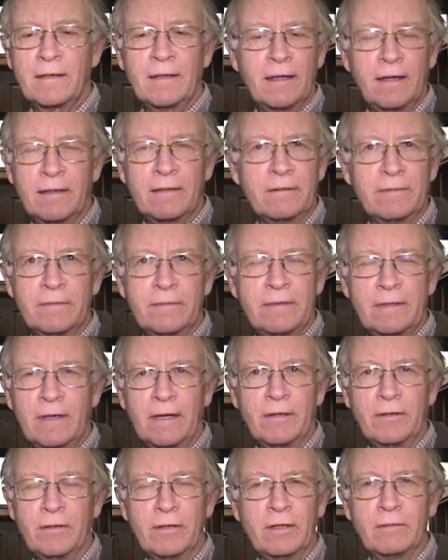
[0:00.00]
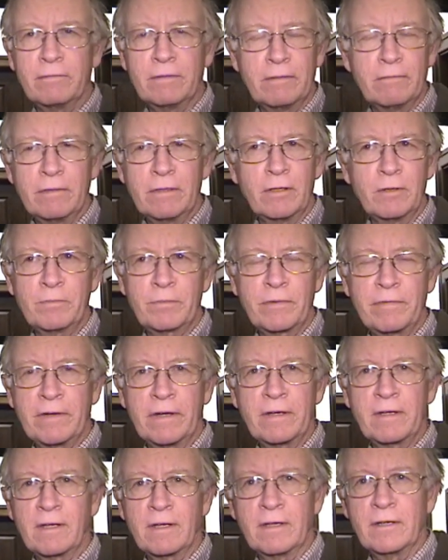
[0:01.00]
Created? I don't know. We're not
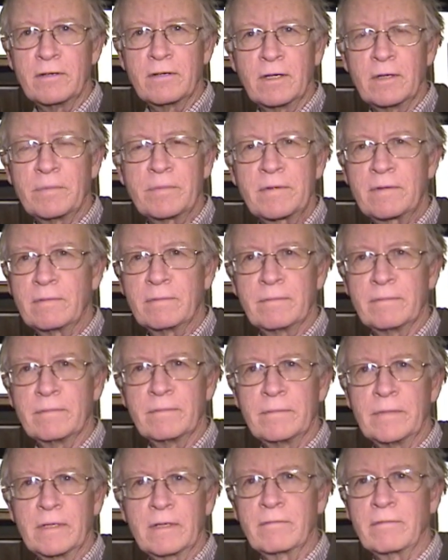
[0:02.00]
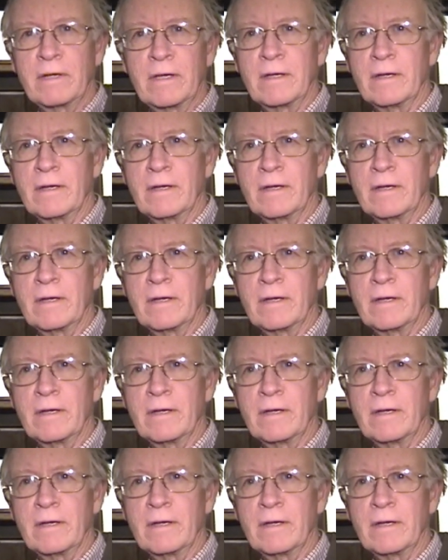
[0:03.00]
preventing any jobs from being